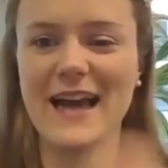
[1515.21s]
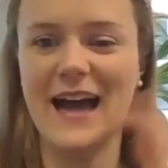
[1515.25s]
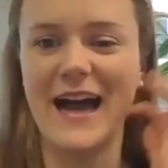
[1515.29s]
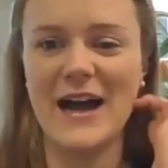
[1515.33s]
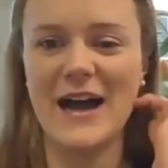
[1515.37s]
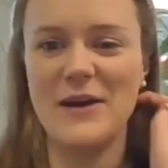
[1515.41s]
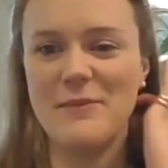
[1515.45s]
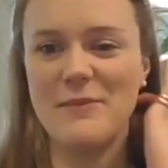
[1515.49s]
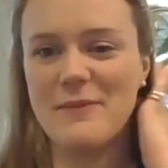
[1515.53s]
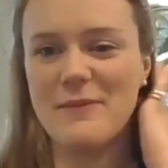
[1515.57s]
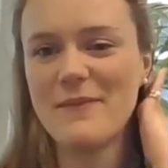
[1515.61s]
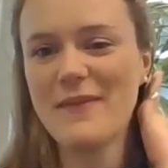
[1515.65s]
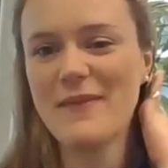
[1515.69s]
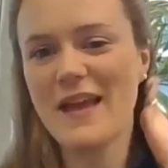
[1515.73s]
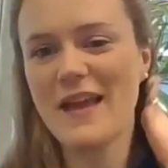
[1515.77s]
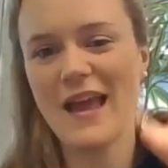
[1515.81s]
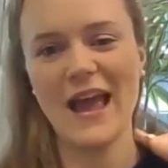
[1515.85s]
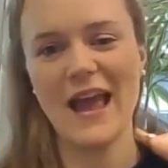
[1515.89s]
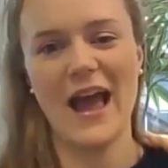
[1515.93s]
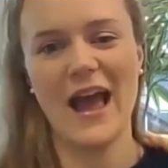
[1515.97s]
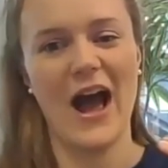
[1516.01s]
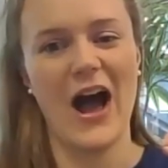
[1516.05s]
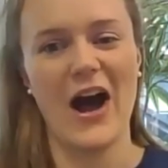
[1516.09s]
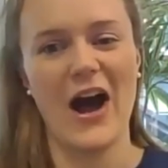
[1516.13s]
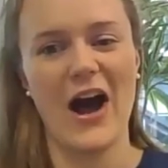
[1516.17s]
Um,
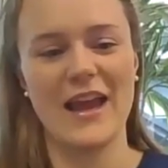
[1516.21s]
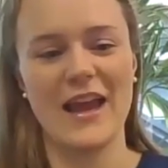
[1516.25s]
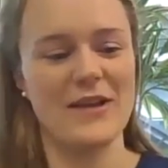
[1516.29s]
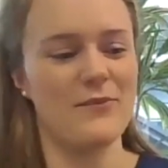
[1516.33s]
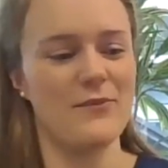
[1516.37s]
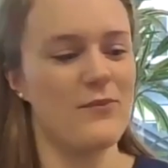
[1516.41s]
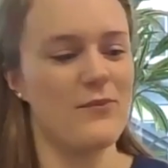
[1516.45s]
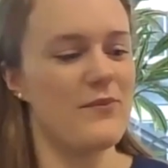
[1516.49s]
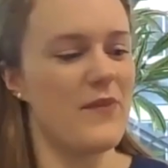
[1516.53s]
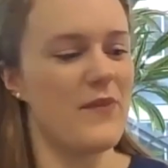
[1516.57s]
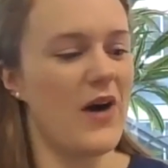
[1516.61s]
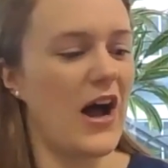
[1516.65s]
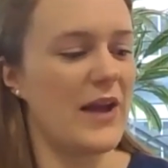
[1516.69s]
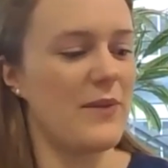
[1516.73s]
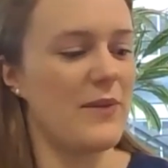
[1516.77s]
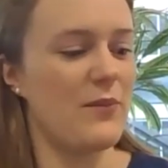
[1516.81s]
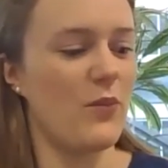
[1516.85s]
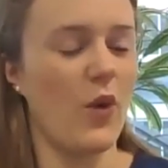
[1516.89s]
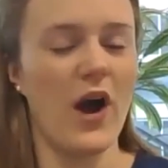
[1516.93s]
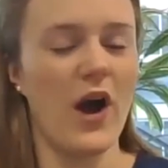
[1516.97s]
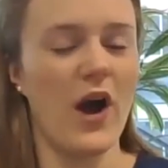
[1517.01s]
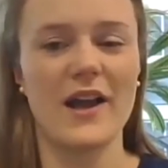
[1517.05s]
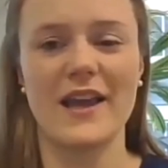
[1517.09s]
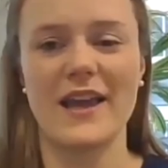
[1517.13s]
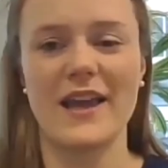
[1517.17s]
I'm I'm
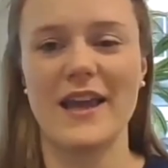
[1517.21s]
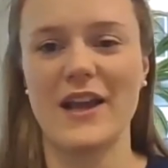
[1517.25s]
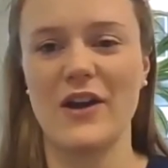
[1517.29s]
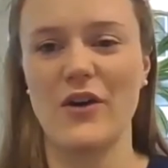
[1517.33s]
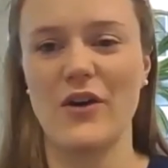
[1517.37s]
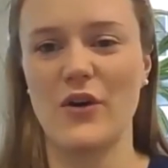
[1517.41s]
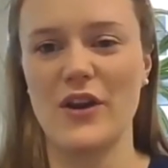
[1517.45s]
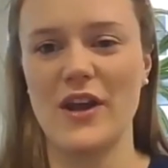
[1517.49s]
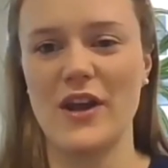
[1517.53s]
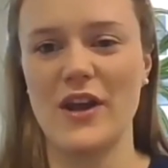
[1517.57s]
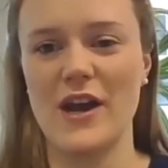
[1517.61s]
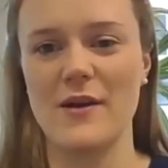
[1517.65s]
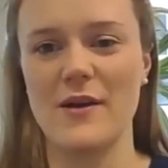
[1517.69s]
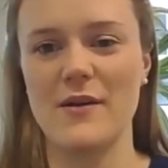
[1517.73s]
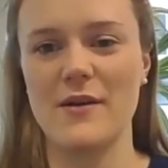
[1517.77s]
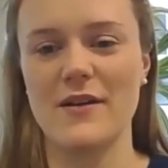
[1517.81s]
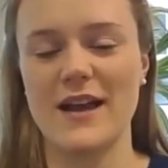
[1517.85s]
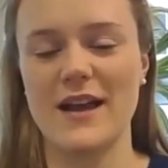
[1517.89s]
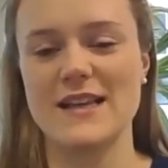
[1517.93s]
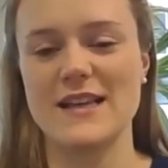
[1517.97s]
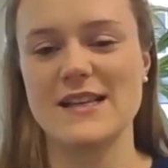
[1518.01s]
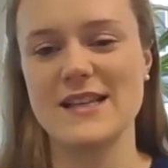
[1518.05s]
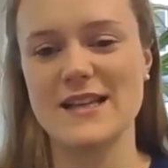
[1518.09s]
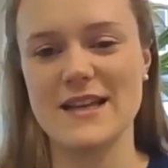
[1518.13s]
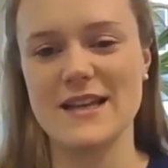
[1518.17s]
working on a
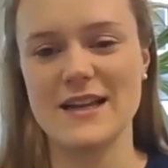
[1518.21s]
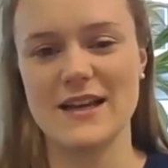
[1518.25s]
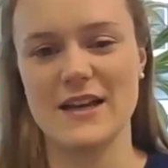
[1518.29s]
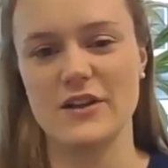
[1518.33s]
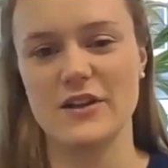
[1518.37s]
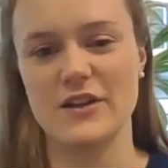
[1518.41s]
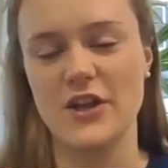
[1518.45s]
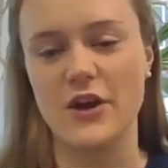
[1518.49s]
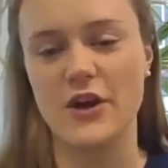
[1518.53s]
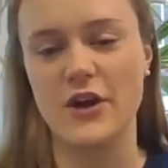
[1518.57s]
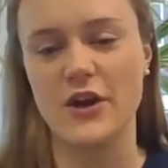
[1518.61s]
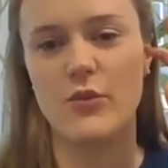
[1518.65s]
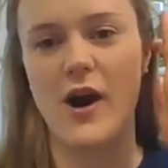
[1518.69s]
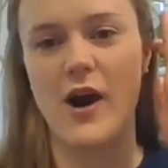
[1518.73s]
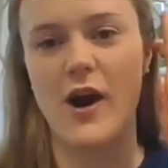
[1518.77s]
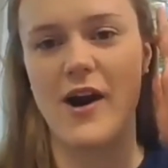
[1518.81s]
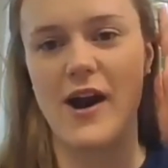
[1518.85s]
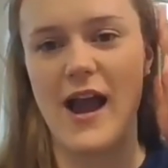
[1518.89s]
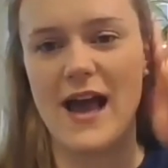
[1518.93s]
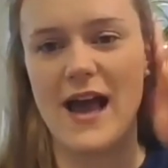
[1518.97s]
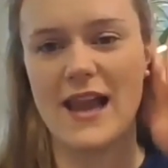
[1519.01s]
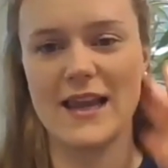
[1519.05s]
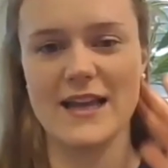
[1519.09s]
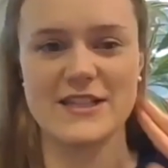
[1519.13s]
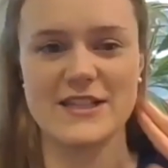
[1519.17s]
so we're at
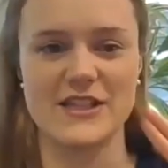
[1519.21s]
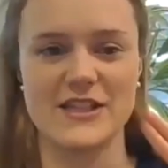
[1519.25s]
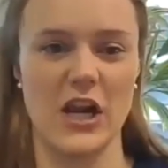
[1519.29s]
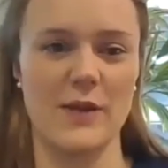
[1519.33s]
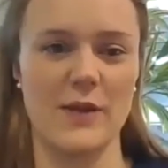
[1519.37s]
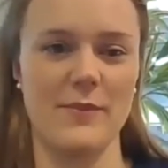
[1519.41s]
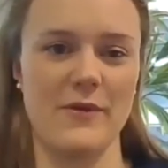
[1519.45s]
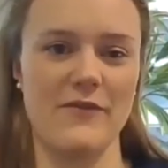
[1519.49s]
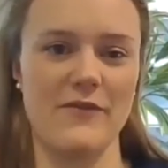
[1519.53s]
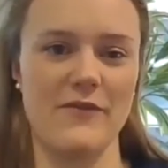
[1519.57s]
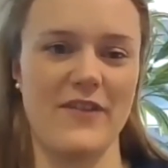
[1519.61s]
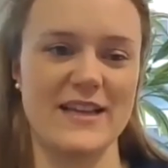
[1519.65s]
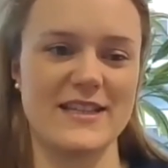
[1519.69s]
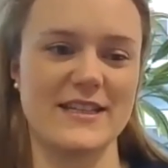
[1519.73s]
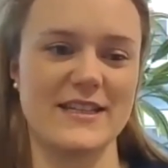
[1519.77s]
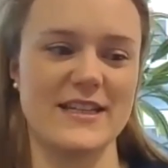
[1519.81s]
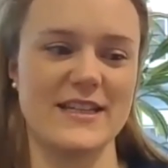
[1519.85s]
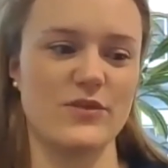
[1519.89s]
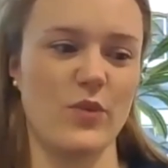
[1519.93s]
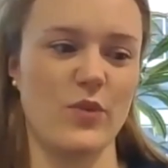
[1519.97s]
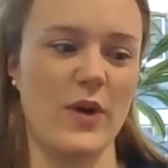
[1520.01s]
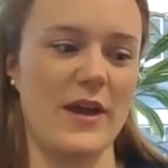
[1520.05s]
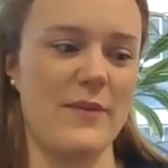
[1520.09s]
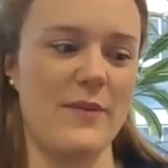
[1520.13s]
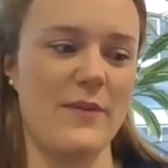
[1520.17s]
Allianz Global Investors,
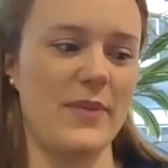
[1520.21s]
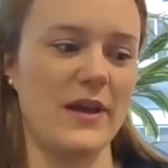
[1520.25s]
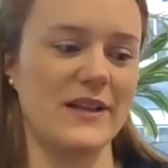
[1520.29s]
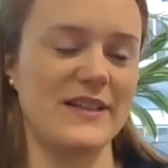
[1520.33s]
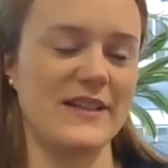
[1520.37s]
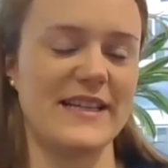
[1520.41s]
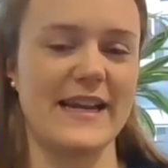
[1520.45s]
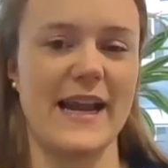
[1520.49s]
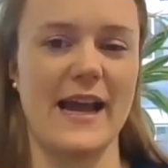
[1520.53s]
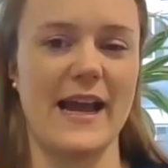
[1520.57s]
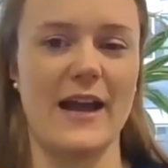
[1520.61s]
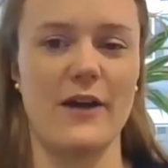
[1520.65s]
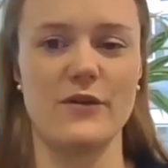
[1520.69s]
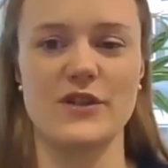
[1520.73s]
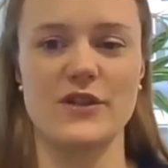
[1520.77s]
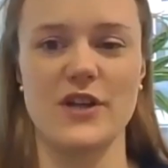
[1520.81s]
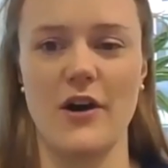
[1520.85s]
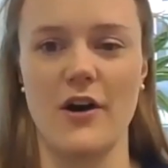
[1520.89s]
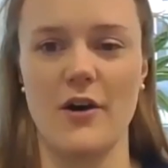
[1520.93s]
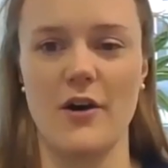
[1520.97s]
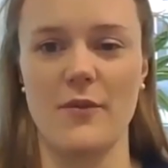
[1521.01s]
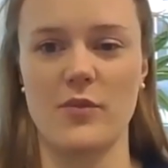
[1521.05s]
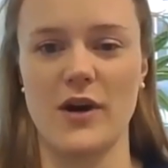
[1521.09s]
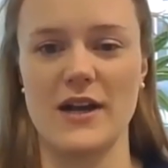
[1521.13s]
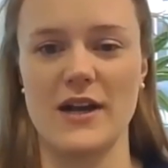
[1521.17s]
we're building out
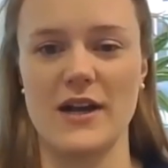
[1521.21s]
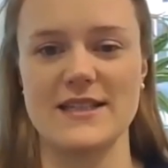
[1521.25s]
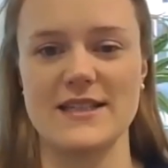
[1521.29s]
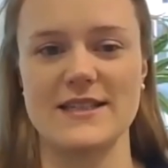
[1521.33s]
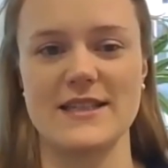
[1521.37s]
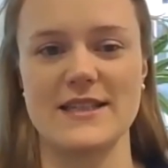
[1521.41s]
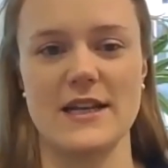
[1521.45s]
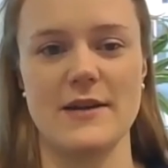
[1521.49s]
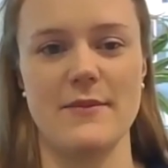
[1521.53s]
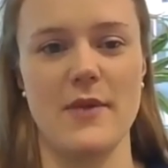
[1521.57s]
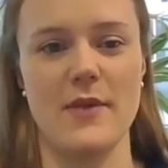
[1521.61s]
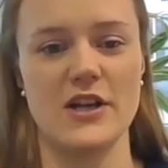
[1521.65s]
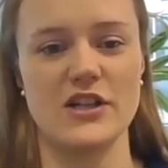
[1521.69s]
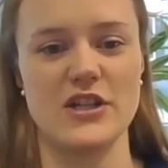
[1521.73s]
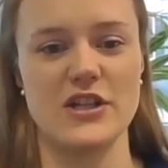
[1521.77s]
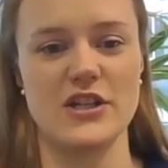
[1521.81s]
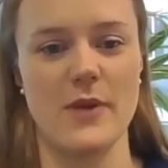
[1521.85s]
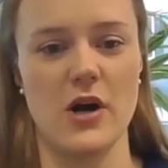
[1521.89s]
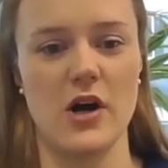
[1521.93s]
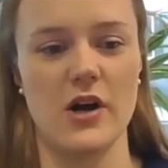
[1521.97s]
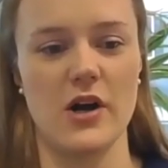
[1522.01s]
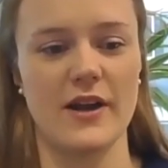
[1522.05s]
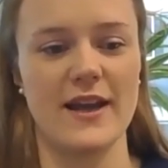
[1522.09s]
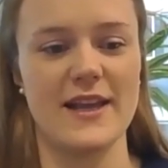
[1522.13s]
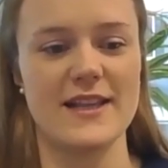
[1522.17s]
our presence in emerging
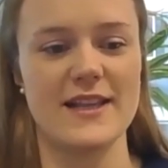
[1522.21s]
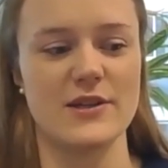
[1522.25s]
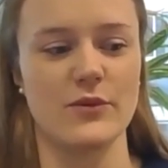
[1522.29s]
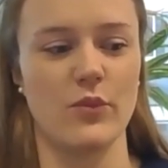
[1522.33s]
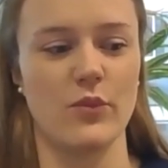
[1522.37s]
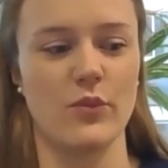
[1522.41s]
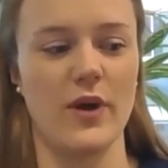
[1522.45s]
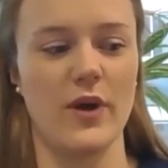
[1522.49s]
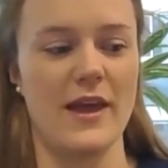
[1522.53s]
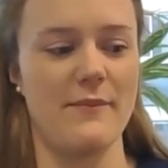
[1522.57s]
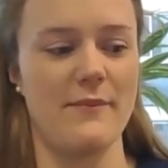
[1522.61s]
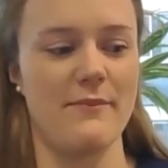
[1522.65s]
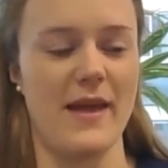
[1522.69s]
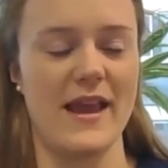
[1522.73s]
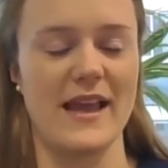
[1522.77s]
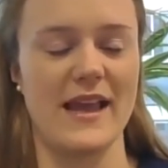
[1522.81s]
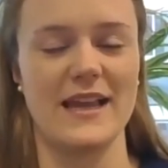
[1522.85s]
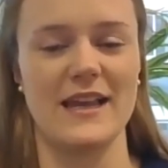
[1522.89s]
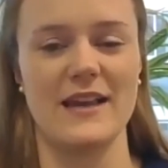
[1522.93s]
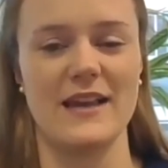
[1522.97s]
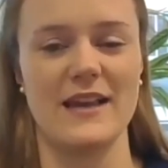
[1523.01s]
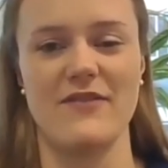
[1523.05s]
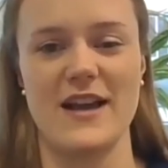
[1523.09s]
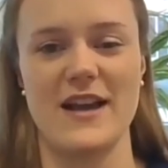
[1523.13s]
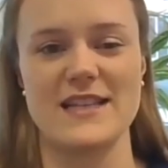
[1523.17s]
markets and we're
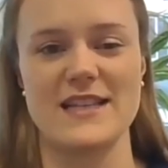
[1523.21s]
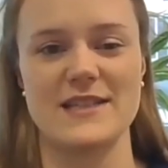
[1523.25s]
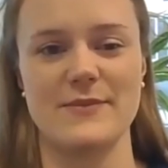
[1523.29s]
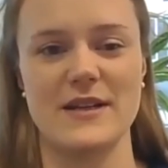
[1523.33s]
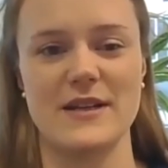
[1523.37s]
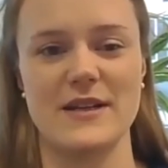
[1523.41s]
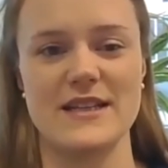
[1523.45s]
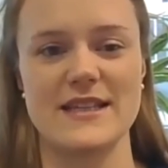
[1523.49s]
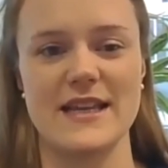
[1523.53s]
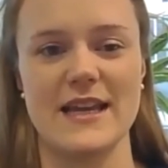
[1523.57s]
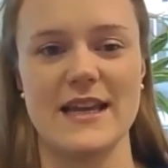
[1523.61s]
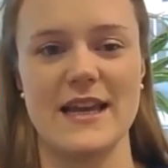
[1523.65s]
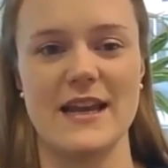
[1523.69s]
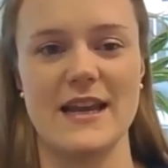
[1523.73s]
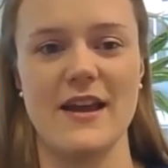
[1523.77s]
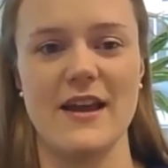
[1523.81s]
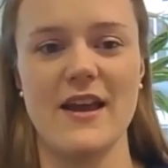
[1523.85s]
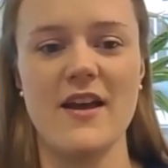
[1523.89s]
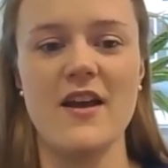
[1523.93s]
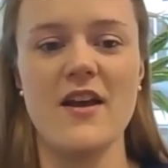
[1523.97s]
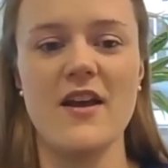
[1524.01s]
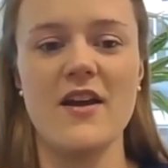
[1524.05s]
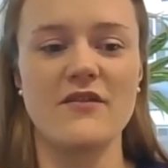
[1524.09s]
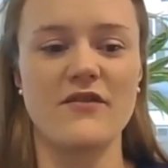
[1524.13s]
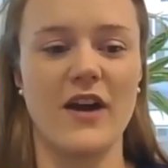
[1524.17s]
making investments in
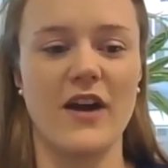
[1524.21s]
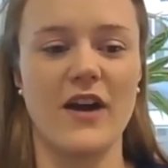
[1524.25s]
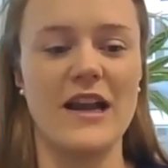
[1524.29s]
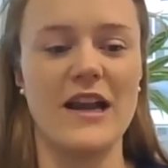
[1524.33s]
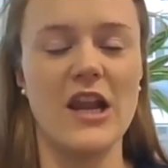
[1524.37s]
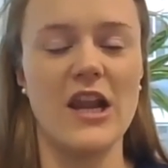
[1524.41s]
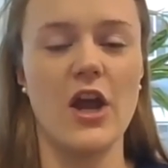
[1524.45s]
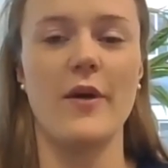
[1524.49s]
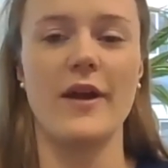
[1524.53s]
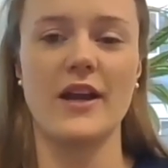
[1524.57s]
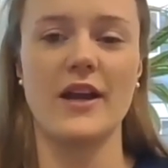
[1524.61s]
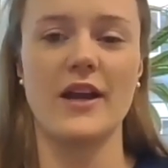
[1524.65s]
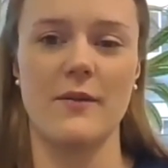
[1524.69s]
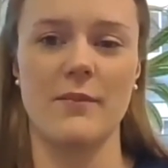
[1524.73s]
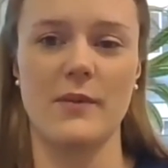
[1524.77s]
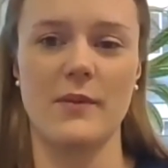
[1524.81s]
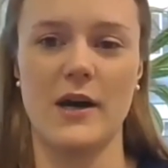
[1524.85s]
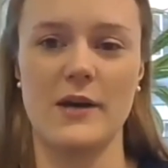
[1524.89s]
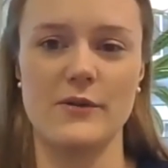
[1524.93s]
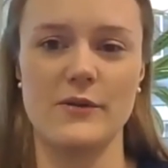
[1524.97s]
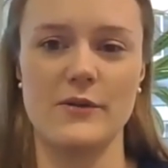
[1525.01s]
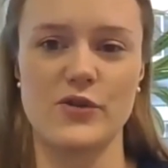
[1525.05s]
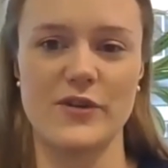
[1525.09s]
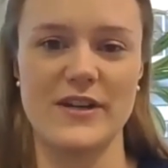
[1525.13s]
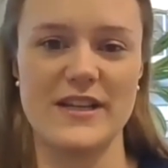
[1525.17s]
very low income
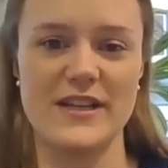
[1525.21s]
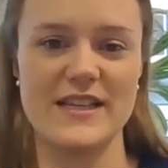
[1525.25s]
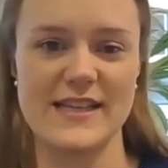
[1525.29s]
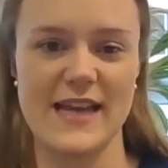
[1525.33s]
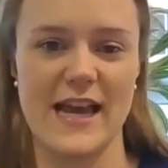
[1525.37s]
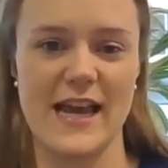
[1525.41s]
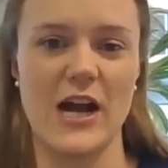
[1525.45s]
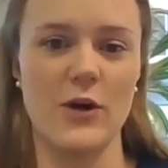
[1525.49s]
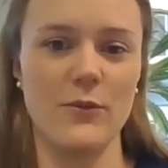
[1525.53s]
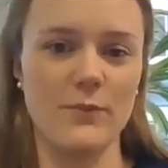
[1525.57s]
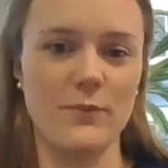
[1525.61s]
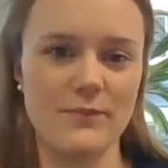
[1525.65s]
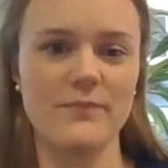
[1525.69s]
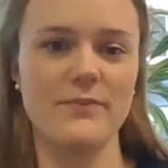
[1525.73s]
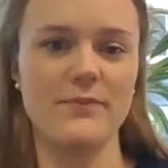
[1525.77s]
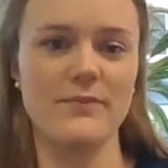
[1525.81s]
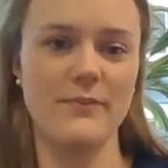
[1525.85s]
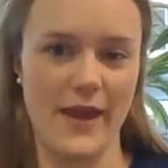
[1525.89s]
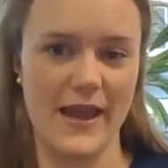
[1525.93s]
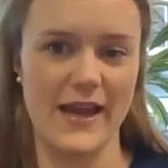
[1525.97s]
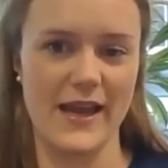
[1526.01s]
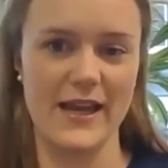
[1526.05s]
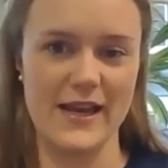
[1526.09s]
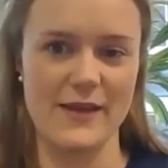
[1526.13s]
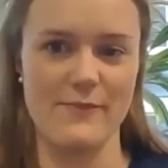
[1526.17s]
countries to help
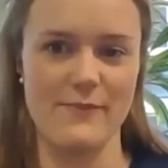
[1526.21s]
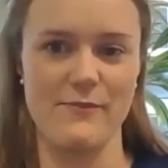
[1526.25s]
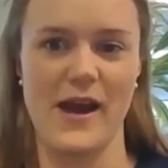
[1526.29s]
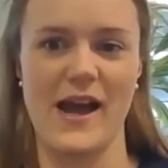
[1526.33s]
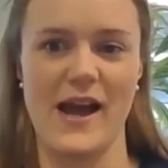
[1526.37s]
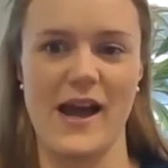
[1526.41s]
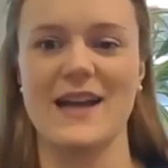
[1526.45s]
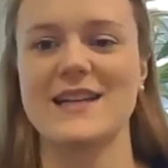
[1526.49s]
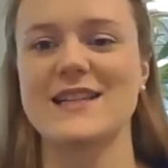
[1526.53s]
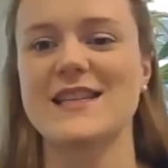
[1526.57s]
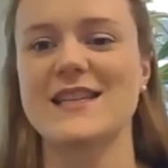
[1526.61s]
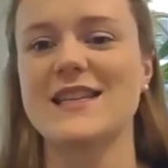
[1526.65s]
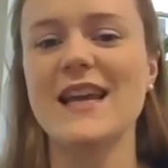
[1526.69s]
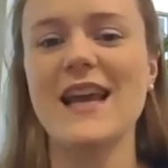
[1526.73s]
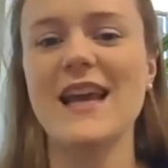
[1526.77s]
make an impact.